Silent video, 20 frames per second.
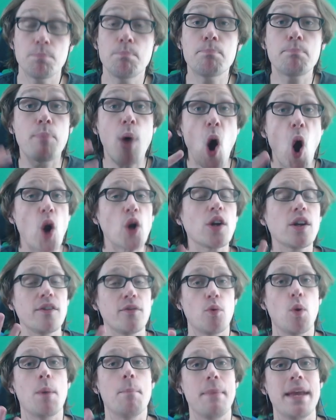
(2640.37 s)
part of
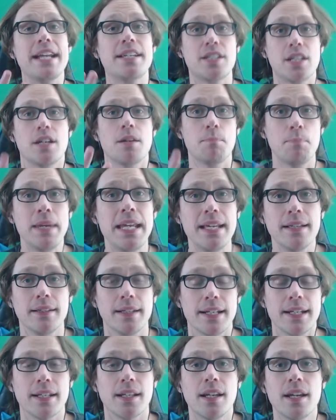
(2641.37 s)
what makes it
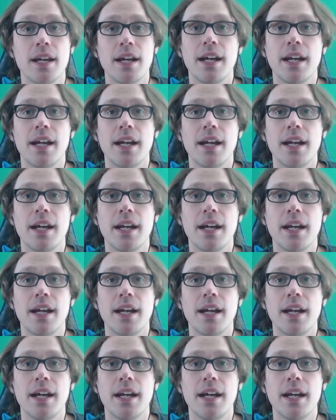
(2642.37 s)
appealing